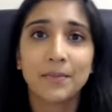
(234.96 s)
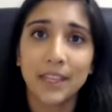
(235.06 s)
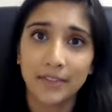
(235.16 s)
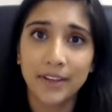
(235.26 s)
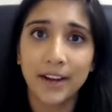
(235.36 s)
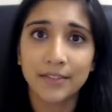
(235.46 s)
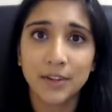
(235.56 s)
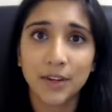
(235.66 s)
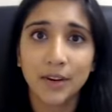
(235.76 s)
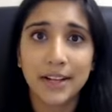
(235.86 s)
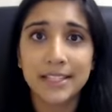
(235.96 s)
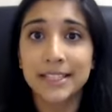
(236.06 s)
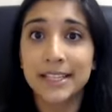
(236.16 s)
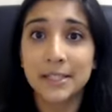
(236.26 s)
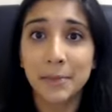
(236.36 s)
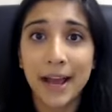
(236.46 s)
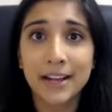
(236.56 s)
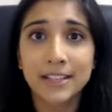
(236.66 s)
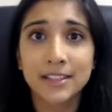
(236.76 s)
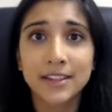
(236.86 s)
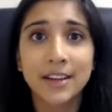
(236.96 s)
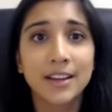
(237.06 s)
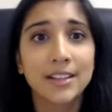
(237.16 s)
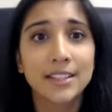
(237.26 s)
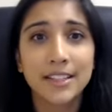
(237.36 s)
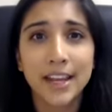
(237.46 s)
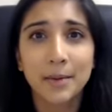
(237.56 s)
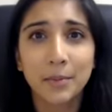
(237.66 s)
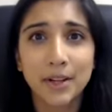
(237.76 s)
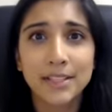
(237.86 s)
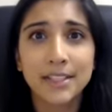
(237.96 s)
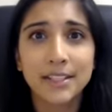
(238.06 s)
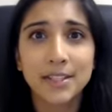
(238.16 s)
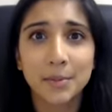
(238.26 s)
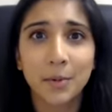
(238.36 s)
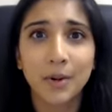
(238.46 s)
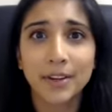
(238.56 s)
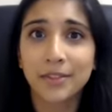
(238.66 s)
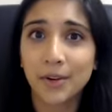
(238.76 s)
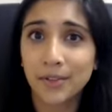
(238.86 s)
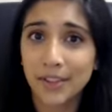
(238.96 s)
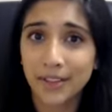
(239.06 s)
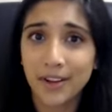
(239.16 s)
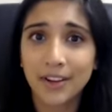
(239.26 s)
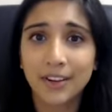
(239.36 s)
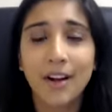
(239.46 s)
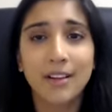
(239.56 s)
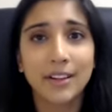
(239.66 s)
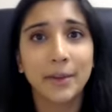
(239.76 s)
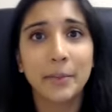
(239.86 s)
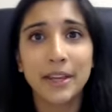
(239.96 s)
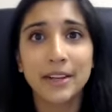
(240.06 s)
Even after a crisis has passed, staying present and supportive over the long haul can be an